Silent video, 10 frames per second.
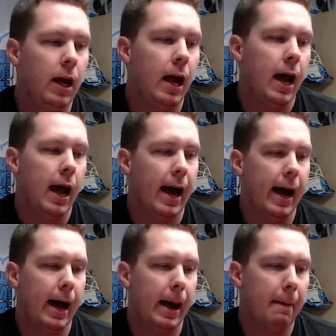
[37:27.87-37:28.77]

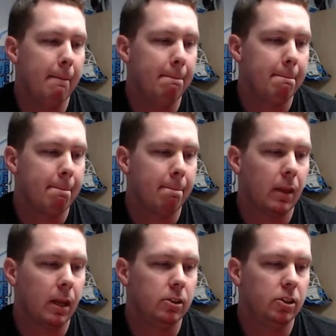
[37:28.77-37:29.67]
Um,
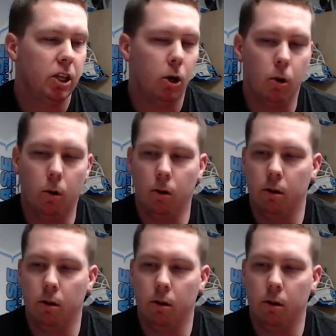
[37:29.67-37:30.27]
so